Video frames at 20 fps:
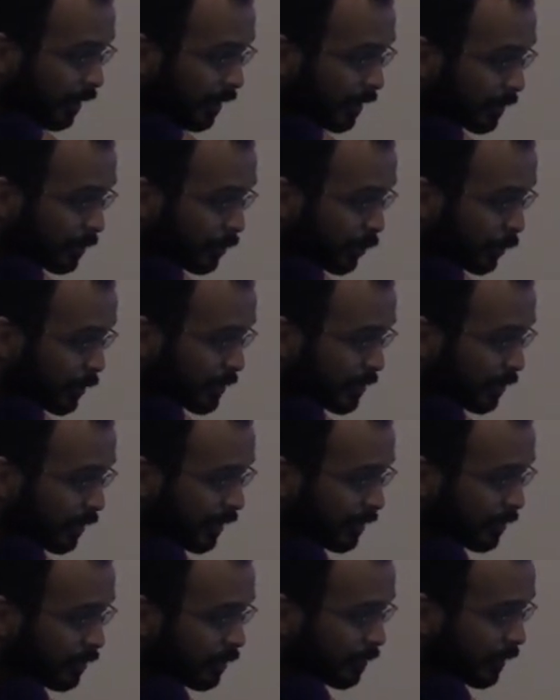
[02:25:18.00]
so I'm pretty sure
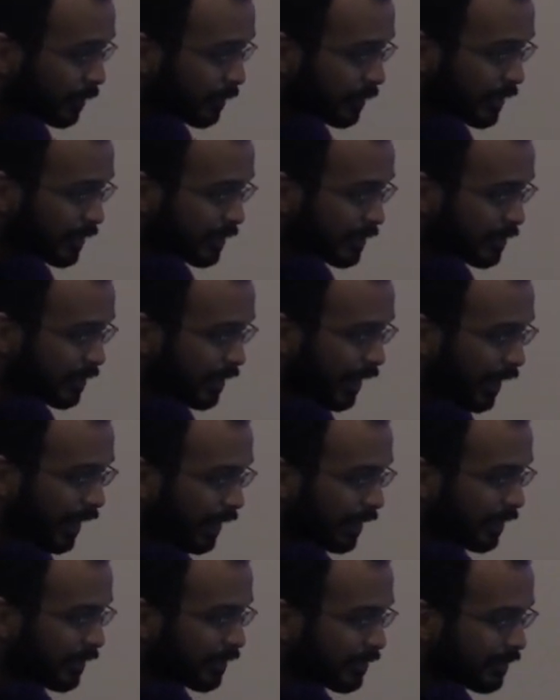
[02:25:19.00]
that 250 is
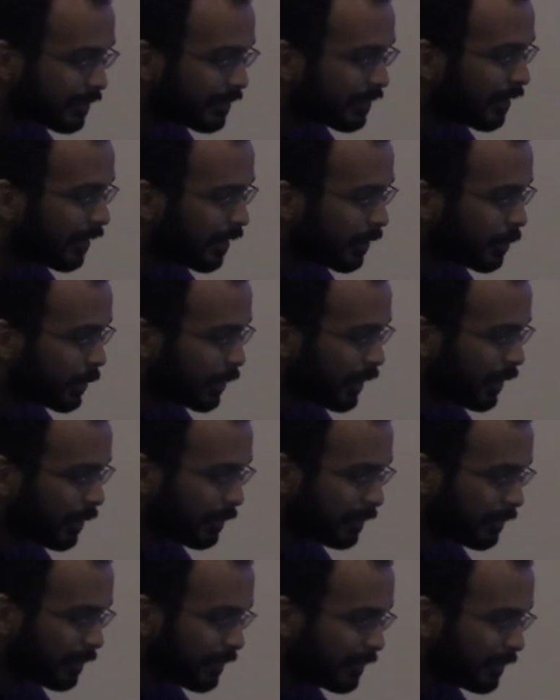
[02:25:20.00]
not RPM.
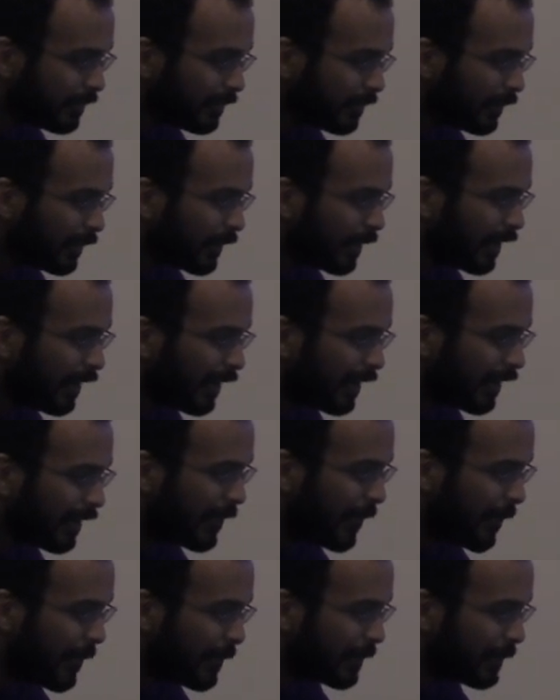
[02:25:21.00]

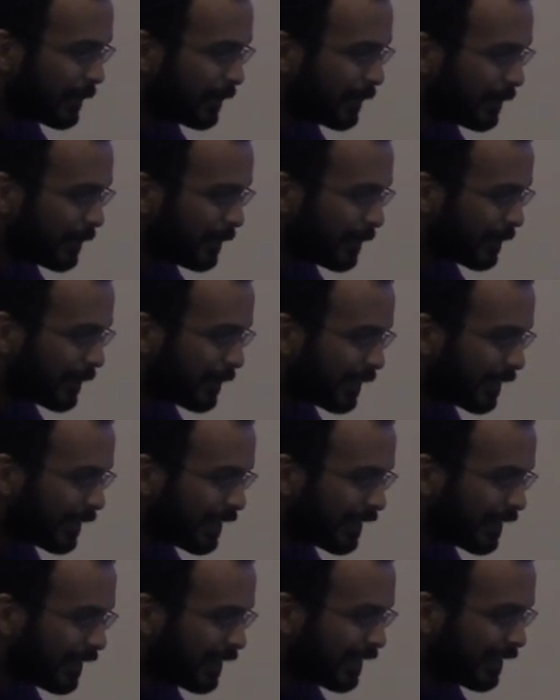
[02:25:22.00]

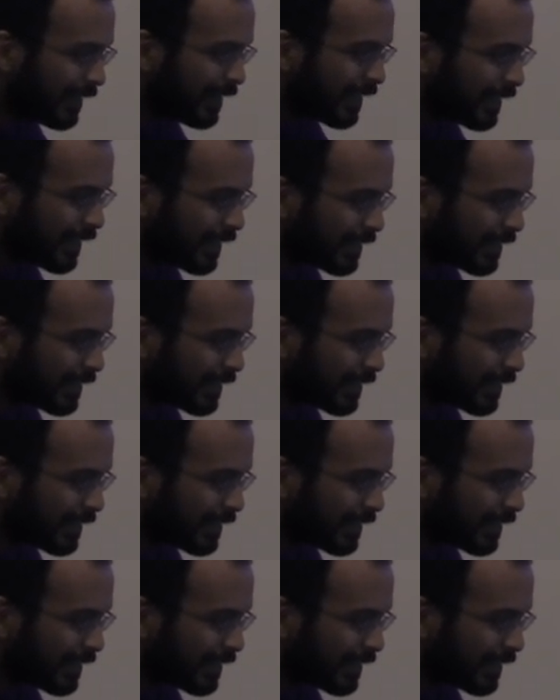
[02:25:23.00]
Uh,